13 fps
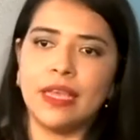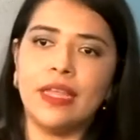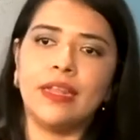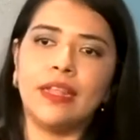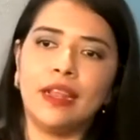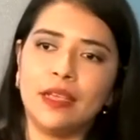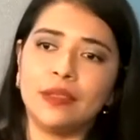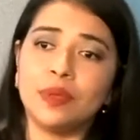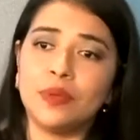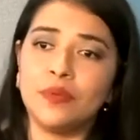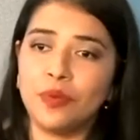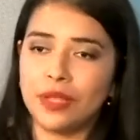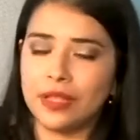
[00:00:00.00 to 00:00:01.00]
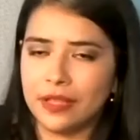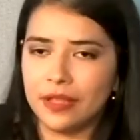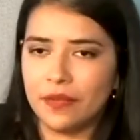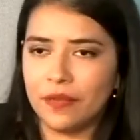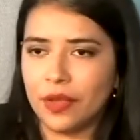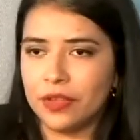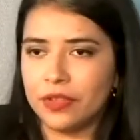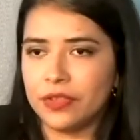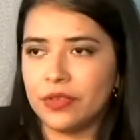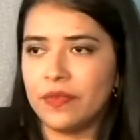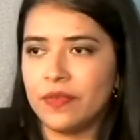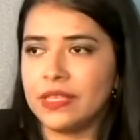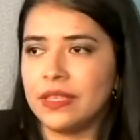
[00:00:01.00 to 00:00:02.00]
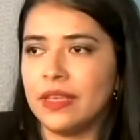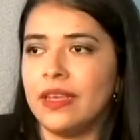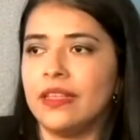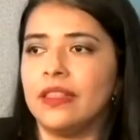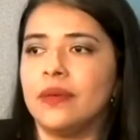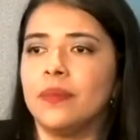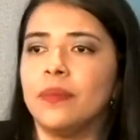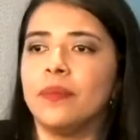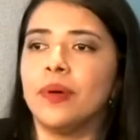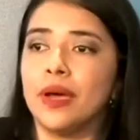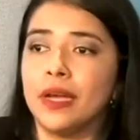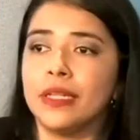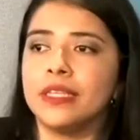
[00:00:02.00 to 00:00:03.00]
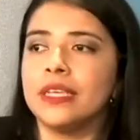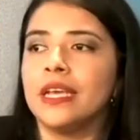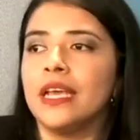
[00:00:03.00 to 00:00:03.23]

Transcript: and it has been really difficult to investigate them. But